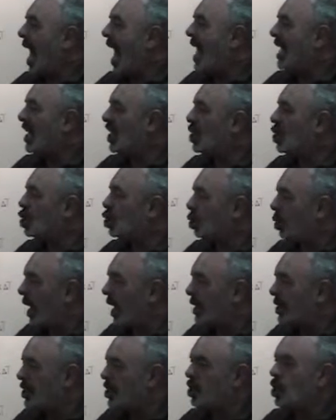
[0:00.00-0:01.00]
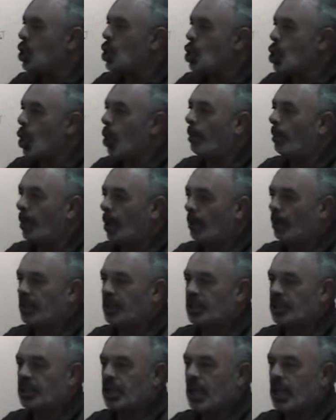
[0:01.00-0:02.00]
and address your
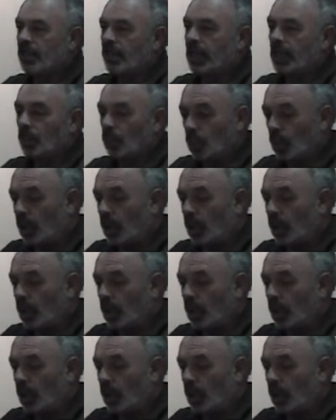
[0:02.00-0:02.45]
purpose statement.